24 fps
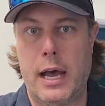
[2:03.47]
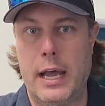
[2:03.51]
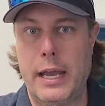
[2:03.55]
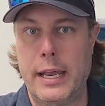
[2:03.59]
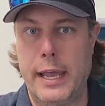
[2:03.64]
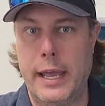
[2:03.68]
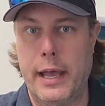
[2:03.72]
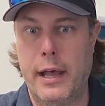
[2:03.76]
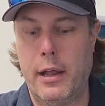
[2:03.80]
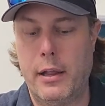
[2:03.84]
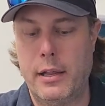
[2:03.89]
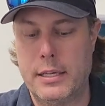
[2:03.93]

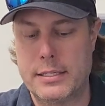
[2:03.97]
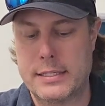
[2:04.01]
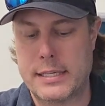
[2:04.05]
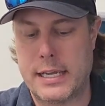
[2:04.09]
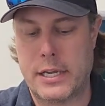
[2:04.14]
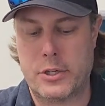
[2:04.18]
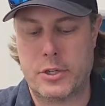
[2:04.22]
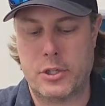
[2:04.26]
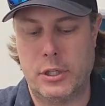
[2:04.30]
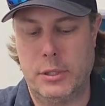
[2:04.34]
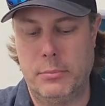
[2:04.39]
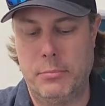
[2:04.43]
IL has
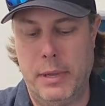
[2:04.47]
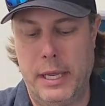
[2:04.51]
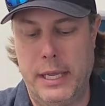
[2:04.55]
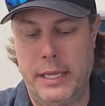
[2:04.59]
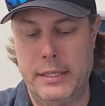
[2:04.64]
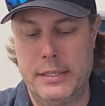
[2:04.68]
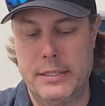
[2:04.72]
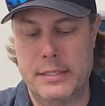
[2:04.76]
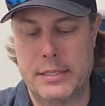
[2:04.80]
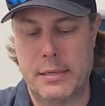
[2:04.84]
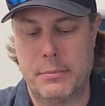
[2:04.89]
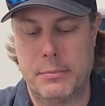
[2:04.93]
actually
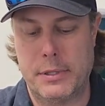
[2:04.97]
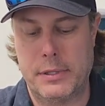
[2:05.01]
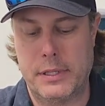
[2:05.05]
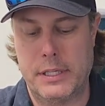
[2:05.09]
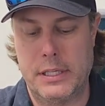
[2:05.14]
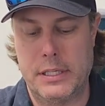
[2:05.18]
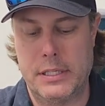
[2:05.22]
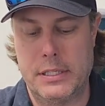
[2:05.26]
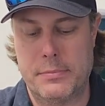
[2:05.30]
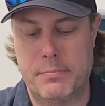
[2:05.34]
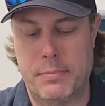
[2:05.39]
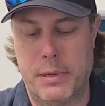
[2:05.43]
made some of
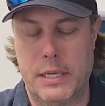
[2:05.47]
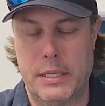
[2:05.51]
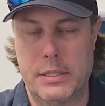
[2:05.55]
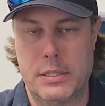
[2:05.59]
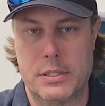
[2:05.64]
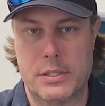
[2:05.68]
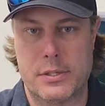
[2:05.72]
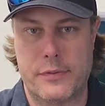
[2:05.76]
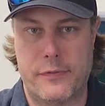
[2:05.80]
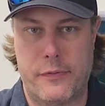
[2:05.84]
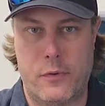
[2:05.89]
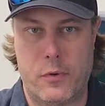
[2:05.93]
these
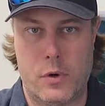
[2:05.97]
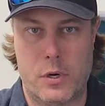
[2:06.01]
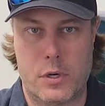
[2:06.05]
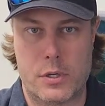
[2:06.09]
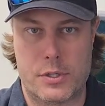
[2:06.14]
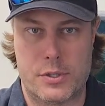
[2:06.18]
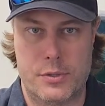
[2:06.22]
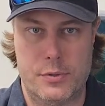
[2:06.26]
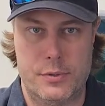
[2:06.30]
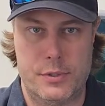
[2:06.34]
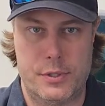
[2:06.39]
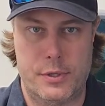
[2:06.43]
buttons for
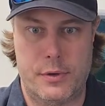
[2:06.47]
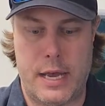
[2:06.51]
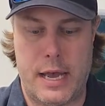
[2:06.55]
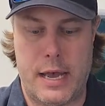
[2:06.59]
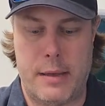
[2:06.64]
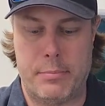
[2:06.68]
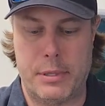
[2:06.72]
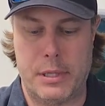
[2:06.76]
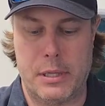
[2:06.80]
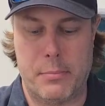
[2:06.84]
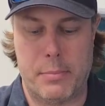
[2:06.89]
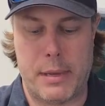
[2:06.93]
Suzo
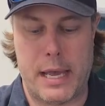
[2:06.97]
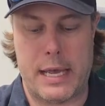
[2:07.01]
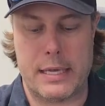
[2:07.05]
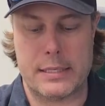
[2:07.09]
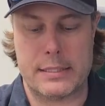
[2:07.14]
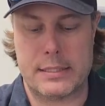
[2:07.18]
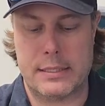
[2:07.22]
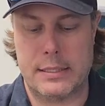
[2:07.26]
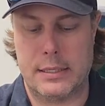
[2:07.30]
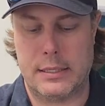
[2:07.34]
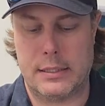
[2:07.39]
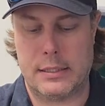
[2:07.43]
Happ in the
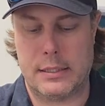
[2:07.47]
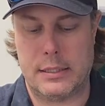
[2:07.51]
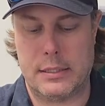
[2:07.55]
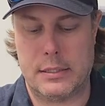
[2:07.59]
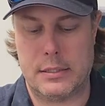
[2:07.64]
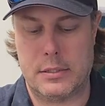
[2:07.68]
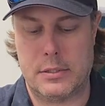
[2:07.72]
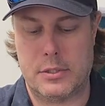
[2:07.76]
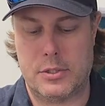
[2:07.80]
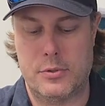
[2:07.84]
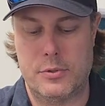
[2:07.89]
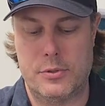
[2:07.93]
past, and
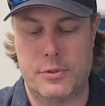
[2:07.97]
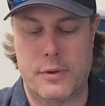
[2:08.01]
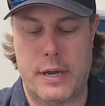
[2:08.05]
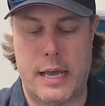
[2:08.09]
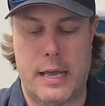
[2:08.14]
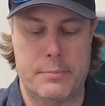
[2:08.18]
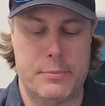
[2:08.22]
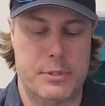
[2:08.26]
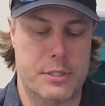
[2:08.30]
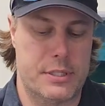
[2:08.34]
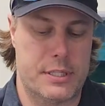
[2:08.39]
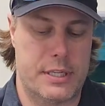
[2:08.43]
then Suzo
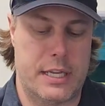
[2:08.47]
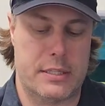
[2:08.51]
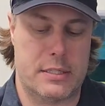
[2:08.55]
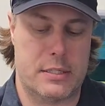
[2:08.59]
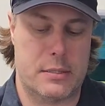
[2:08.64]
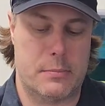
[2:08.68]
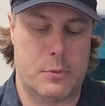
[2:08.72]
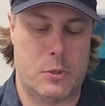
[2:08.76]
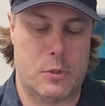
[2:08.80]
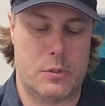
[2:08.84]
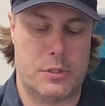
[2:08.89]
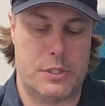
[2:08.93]
Happ just gets
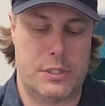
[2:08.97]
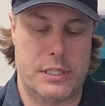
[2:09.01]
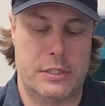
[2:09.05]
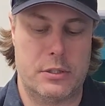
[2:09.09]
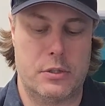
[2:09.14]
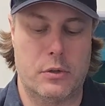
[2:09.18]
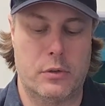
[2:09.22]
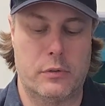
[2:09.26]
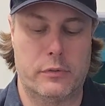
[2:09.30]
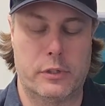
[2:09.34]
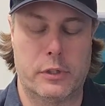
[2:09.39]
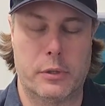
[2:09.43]
them all
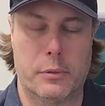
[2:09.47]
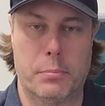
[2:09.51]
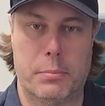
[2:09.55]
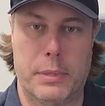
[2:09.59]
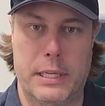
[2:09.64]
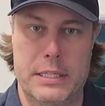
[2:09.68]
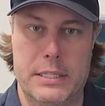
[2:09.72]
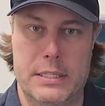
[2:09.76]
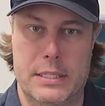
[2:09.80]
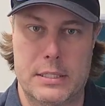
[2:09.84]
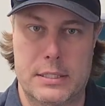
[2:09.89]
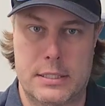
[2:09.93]
sent over in
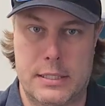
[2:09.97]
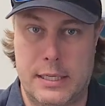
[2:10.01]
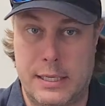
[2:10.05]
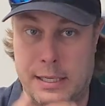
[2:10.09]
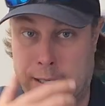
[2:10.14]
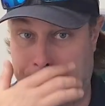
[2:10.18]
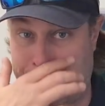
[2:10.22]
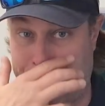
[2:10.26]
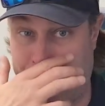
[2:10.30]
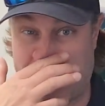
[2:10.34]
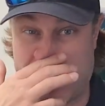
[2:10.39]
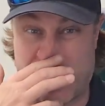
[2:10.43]
pieces
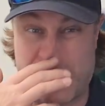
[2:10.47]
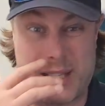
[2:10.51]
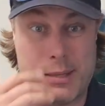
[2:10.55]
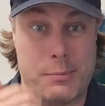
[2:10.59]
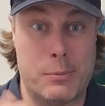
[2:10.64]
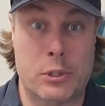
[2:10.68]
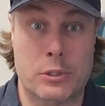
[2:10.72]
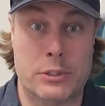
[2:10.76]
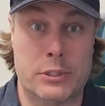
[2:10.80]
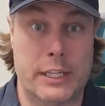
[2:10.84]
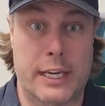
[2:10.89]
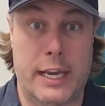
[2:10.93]
and puts
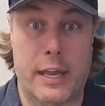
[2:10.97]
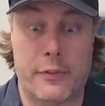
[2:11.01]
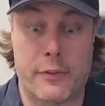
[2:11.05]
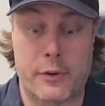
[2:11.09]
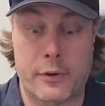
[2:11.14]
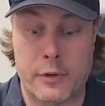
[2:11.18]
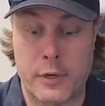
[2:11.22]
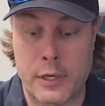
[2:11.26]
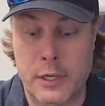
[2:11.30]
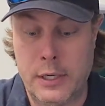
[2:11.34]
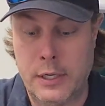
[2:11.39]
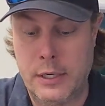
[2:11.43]
them all
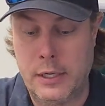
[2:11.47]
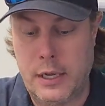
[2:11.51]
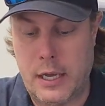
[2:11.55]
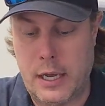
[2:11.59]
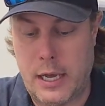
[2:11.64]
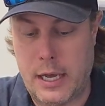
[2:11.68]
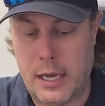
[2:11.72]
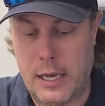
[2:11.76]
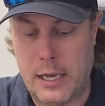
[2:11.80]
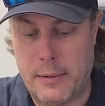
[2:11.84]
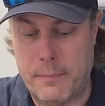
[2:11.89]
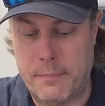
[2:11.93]
together
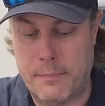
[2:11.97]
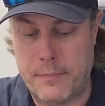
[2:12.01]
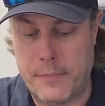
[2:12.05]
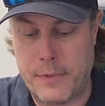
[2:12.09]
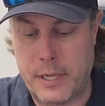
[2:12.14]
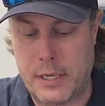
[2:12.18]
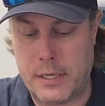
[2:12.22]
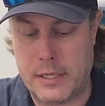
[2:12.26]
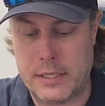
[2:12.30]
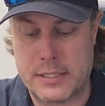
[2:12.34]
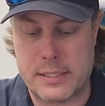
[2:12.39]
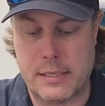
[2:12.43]

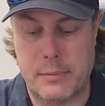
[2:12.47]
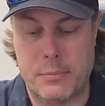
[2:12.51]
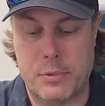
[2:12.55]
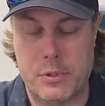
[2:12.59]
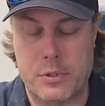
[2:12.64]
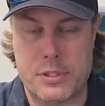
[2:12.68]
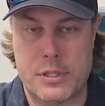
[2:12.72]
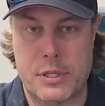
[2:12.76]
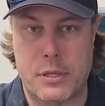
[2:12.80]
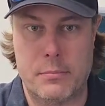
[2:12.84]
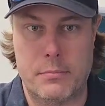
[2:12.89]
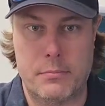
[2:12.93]
and
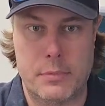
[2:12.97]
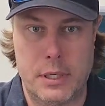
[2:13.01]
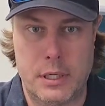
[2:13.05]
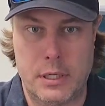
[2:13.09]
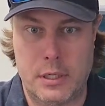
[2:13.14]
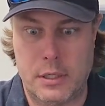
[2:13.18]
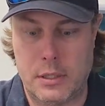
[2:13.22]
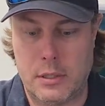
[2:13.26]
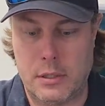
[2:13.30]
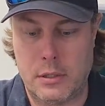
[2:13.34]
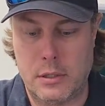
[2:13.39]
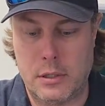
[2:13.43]
assembles them
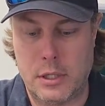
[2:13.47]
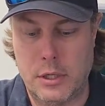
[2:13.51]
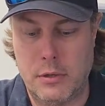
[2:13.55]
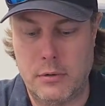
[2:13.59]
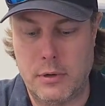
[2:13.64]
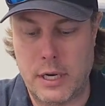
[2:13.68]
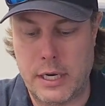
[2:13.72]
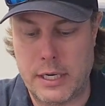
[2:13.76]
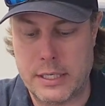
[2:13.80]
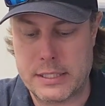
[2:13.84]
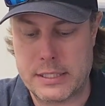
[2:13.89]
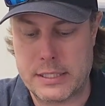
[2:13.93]
in the
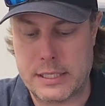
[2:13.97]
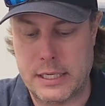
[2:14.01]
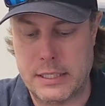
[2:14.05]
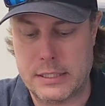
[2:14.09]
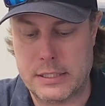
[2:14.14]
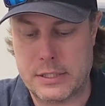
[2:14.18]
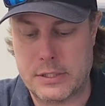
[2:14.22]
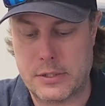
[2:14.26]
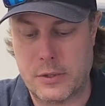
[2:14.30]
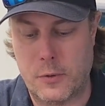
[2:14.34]
United States.